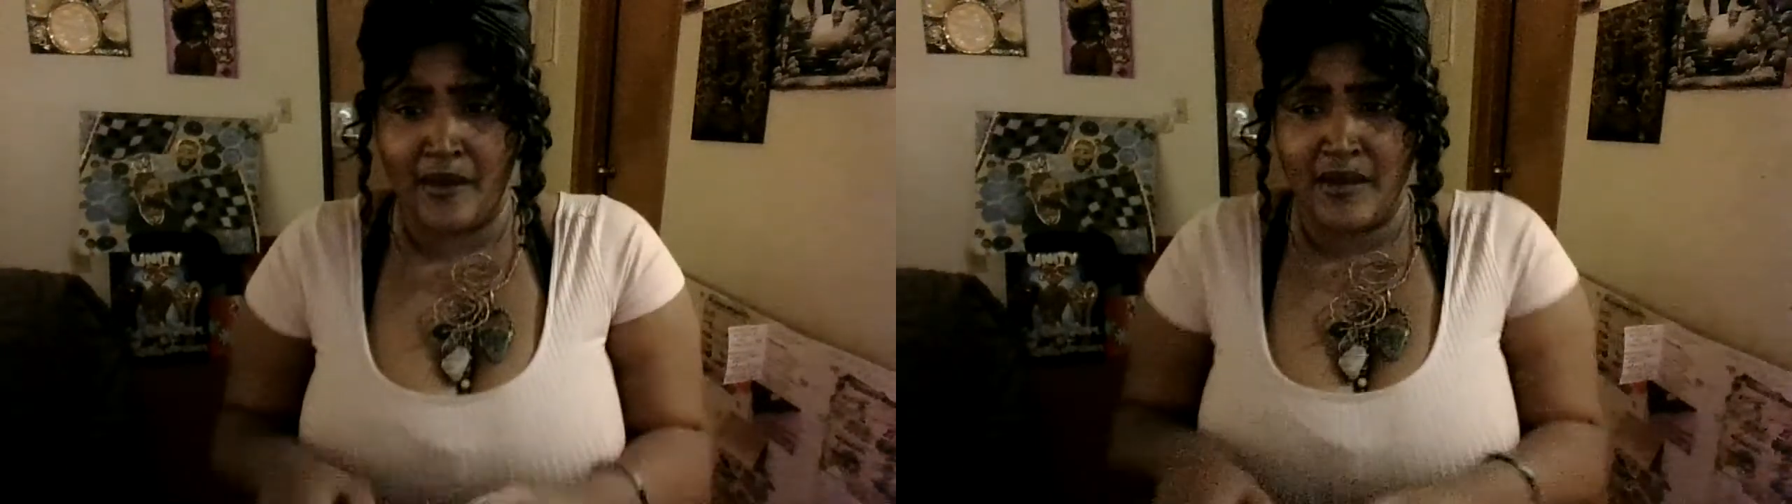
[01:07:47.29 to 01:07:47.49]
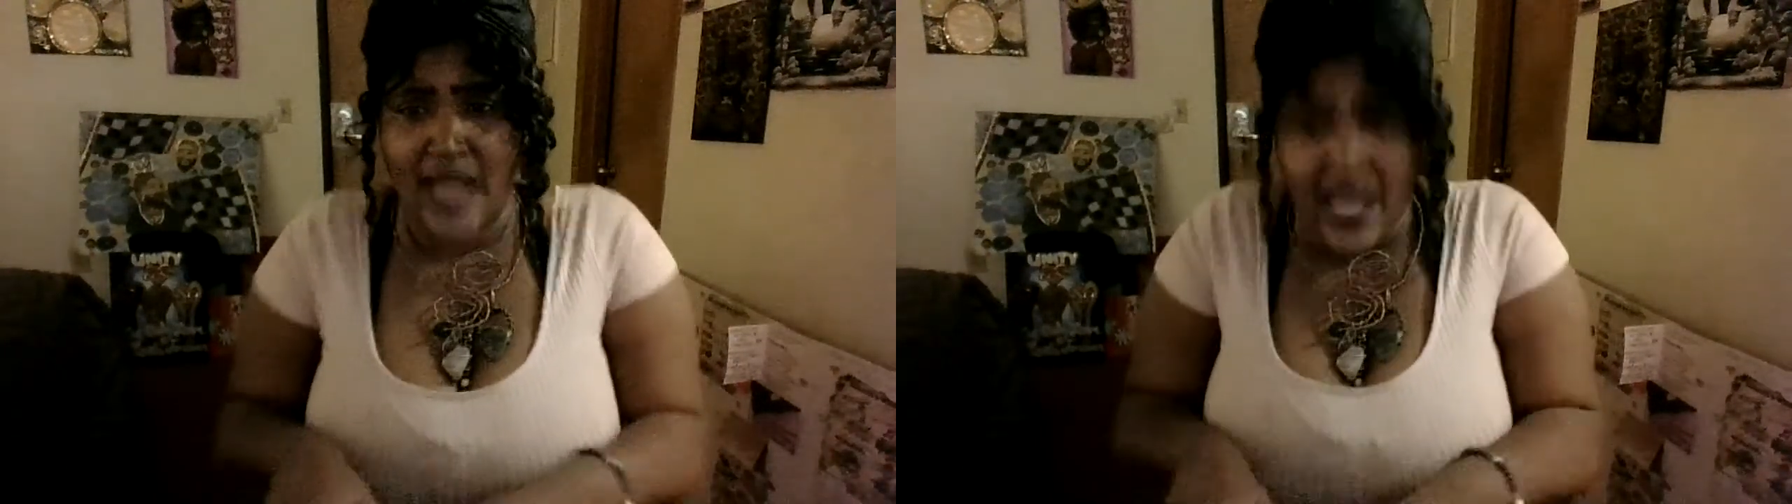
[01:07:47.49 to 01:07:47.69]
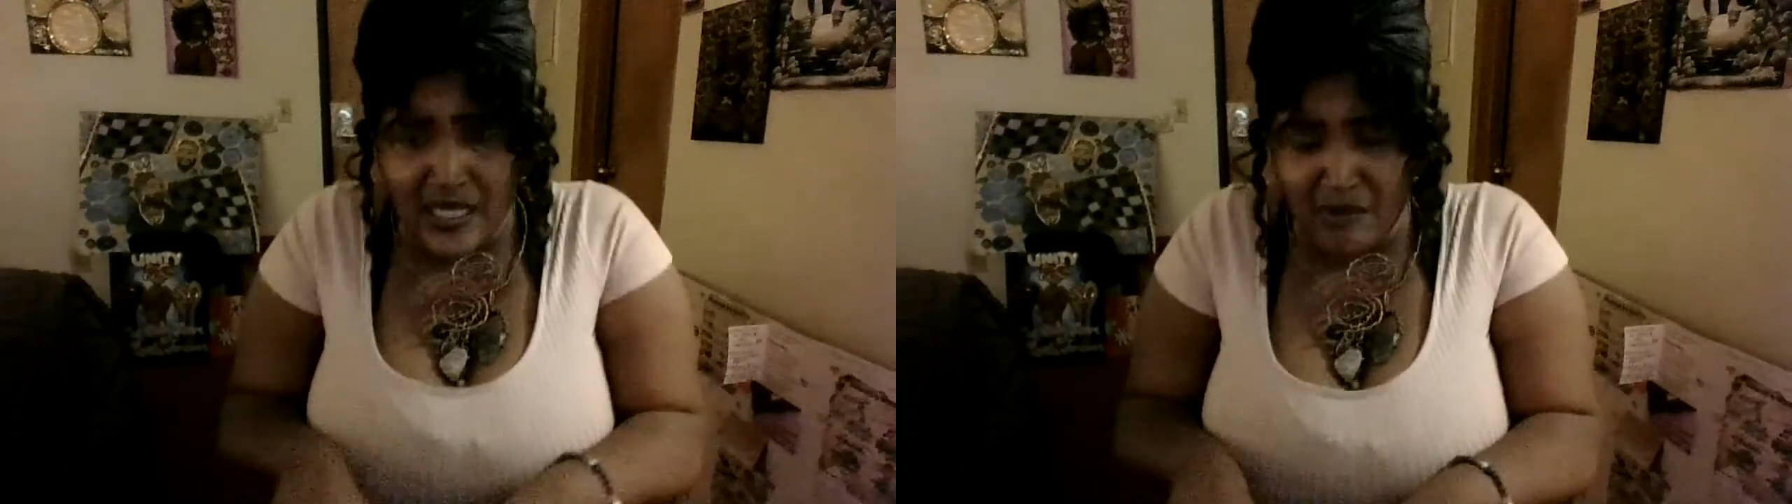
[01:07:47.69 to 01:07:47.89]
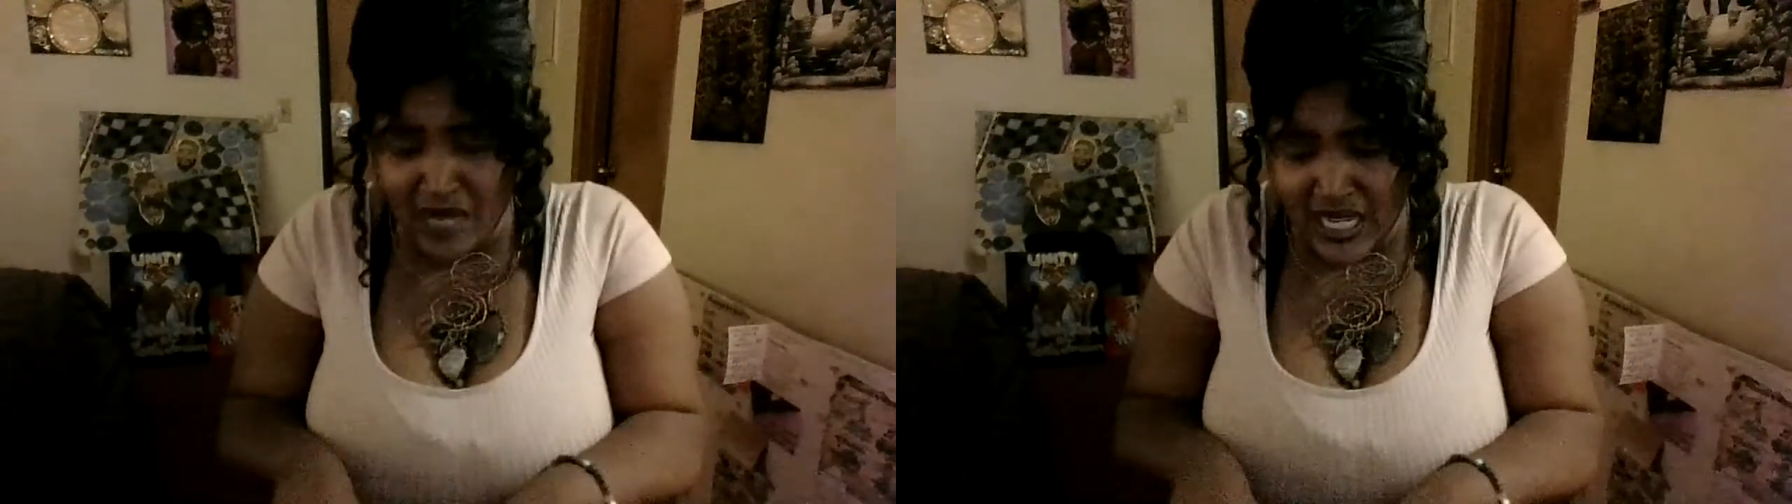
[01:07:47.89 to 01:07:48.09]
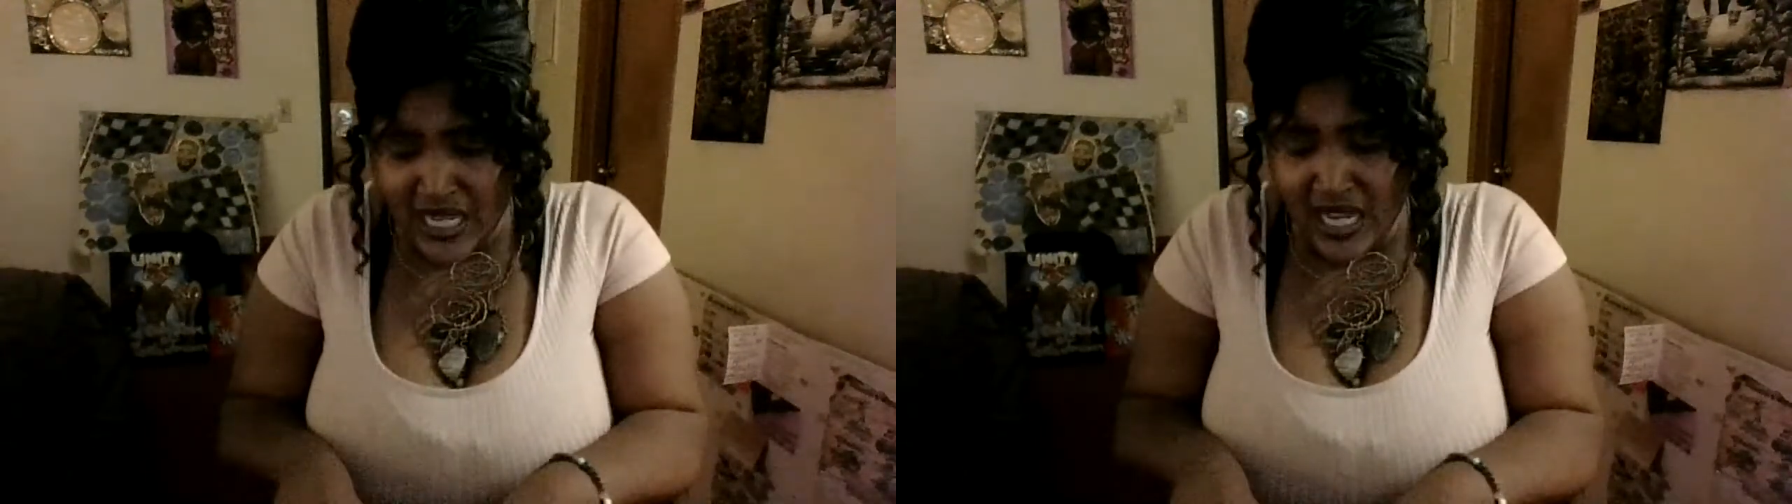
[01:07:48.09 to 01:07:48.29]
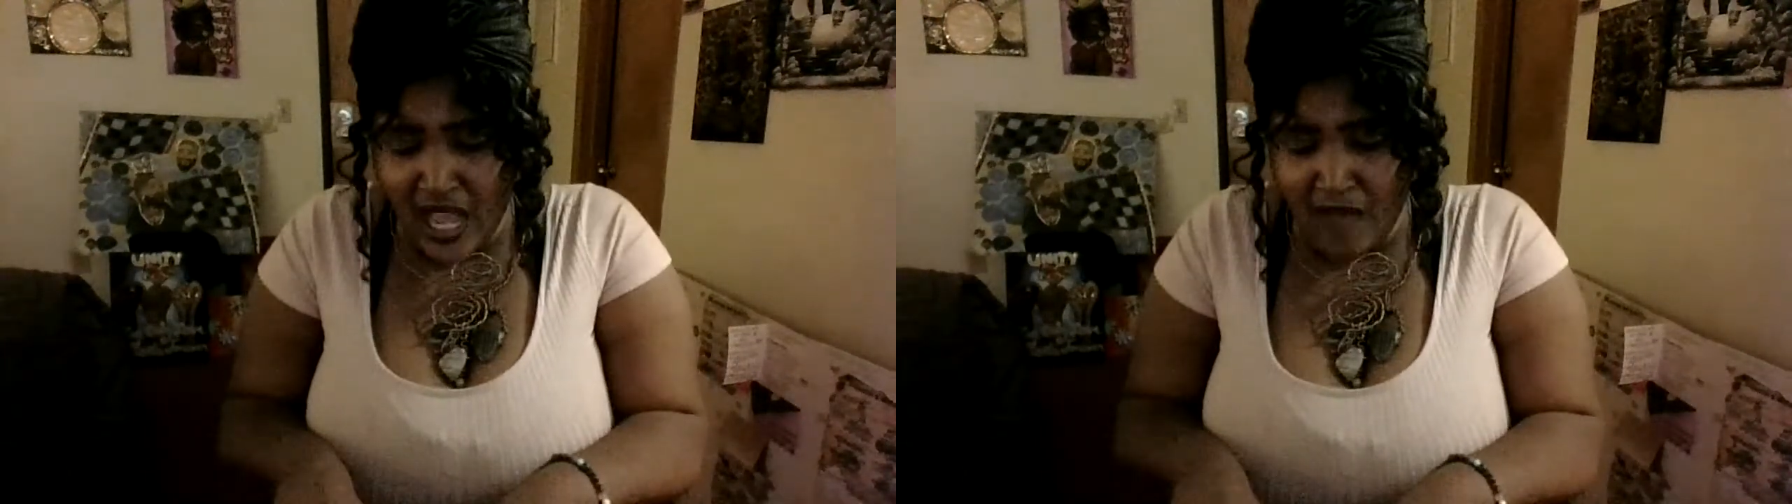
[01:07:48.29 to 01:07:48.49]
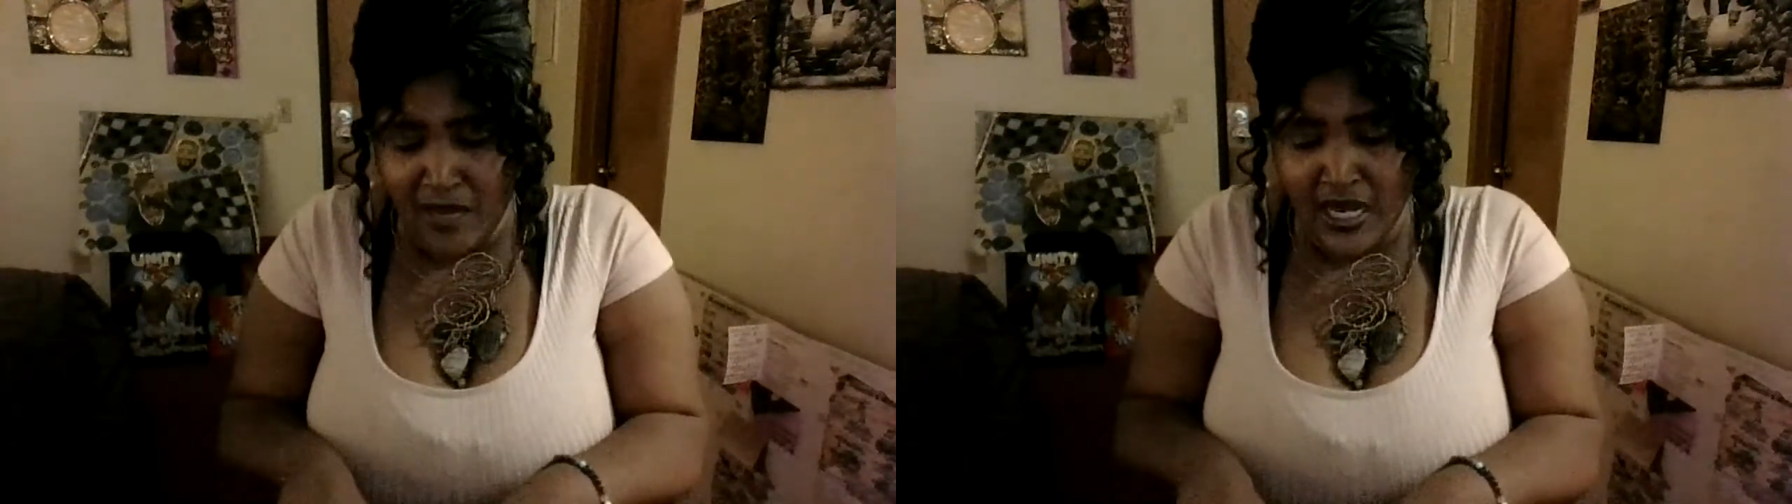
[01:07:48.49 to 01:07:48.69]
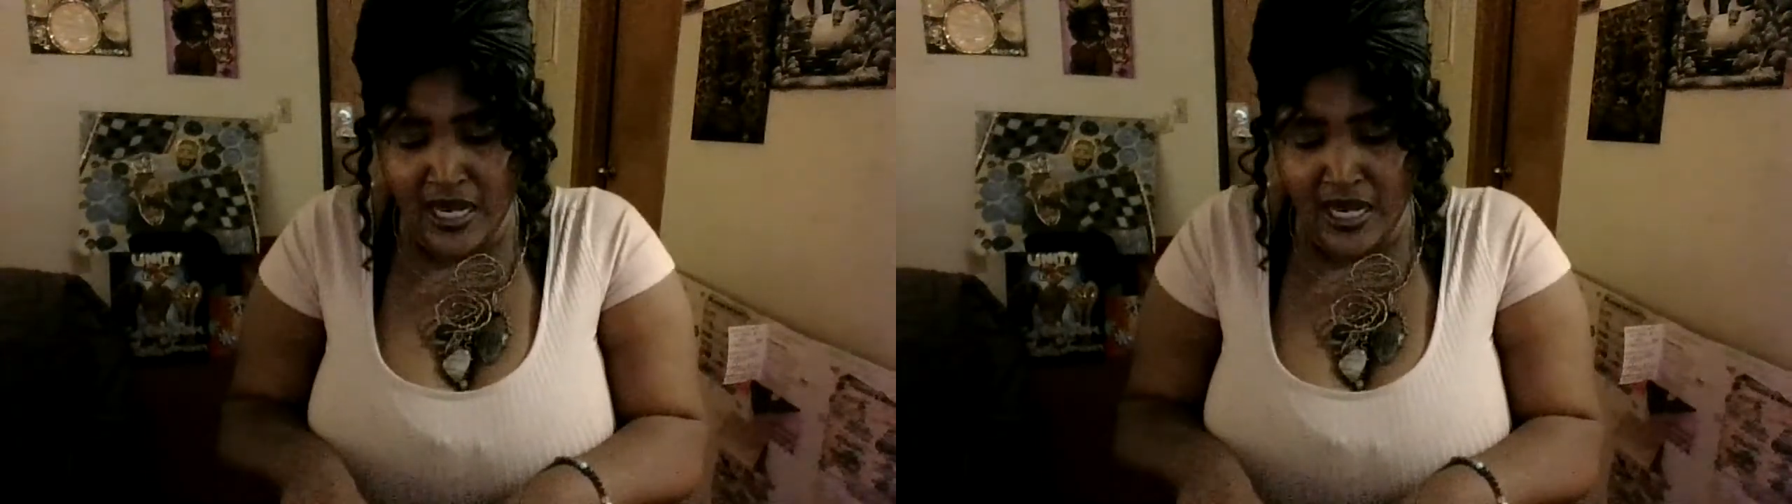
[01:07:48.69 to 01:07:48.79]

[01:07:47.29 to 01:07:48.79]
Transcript: Not speaking up.